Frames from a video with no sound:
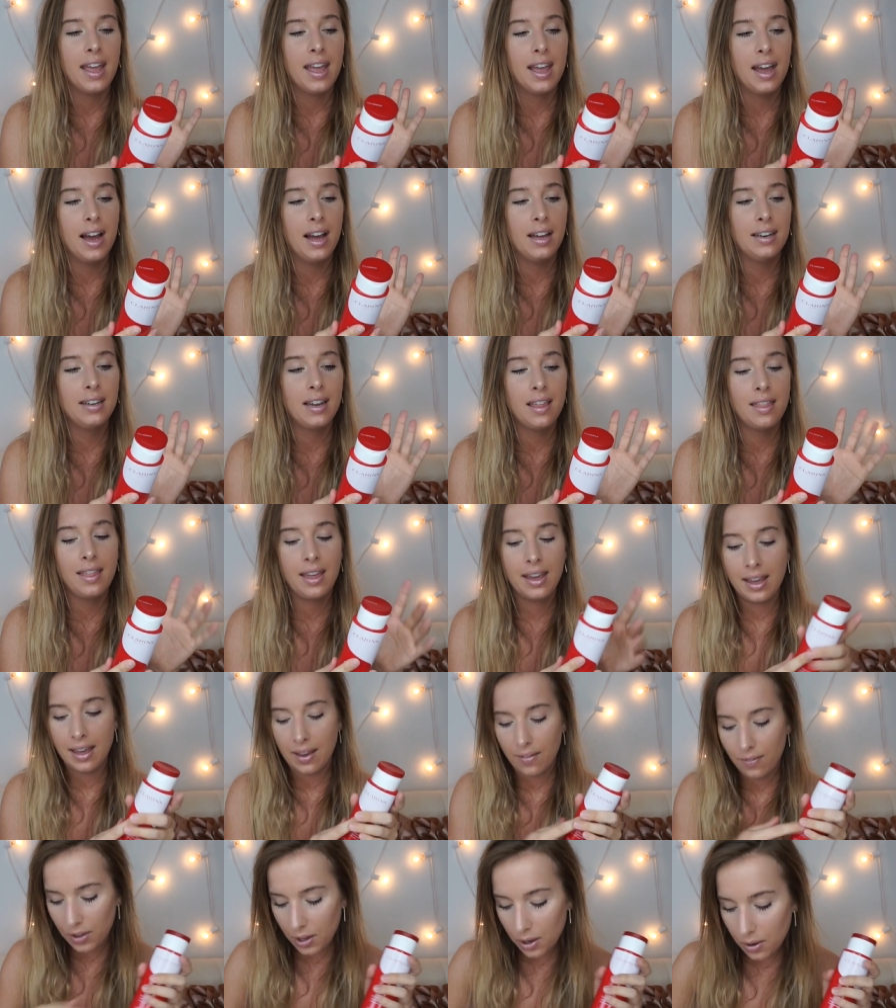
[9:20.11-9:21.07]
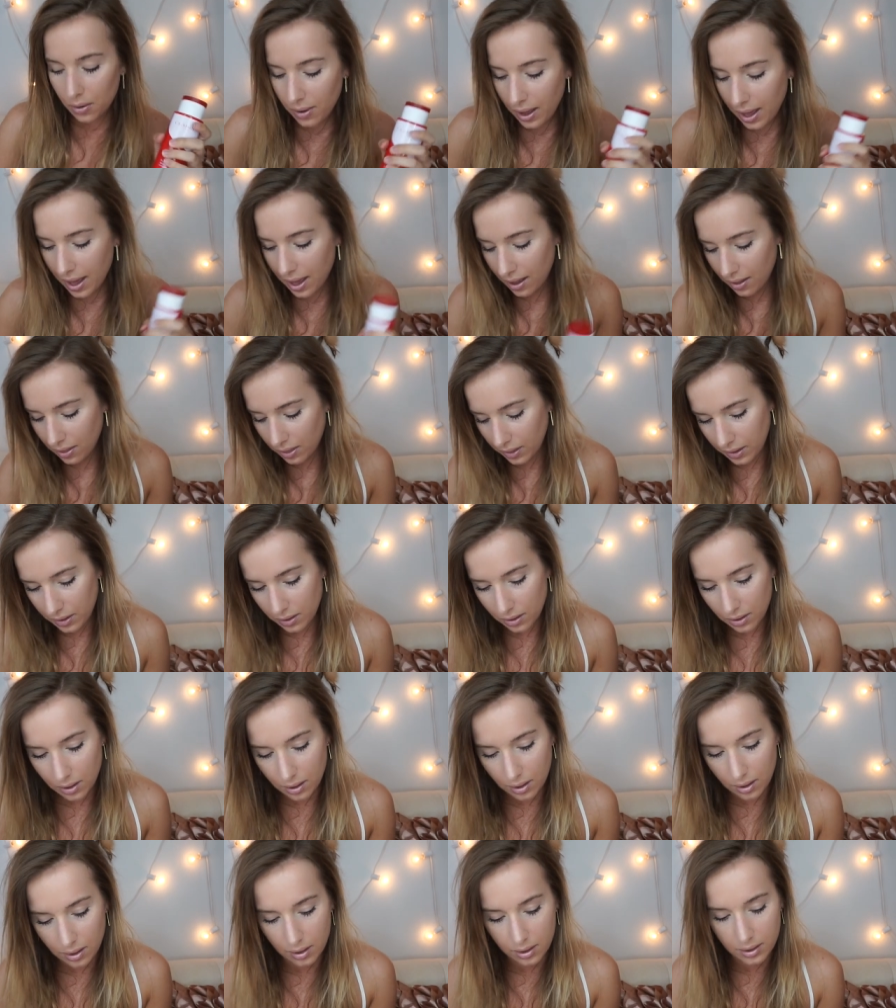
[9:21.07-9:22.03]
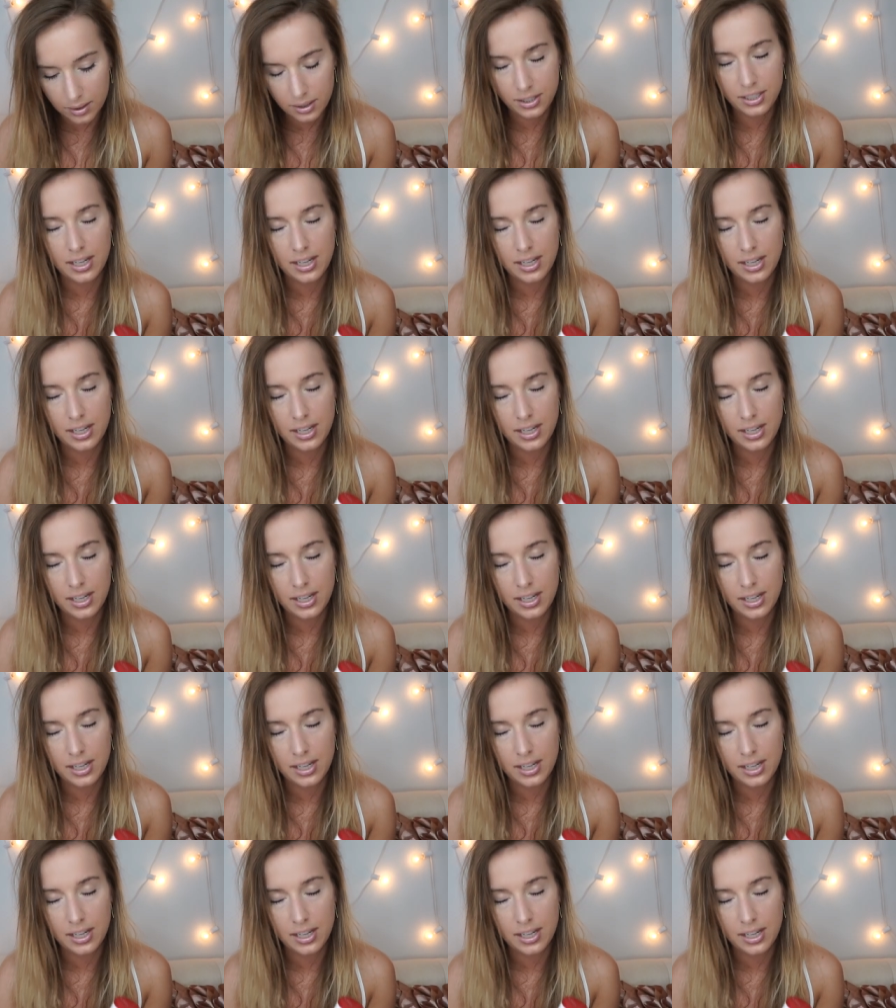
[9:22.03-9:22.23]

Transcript: and they give you a little